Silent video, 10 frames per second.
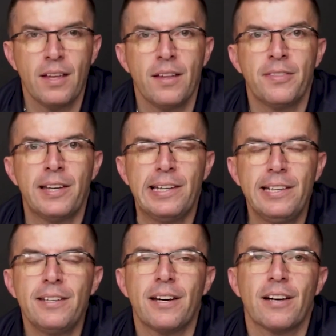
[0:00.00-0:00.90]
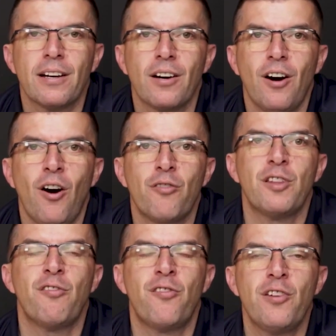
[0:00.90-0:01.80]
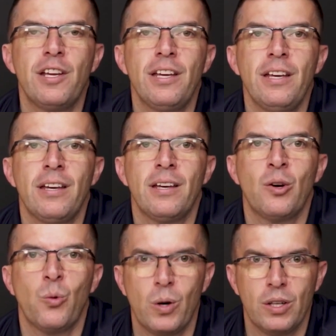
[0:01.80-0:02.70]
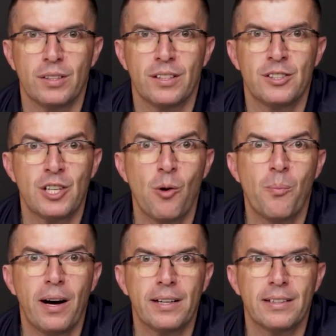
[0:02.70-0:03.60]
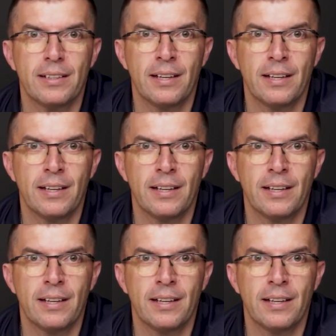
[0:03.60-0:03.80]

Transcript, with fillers: The leader of the free world, Joe Biden,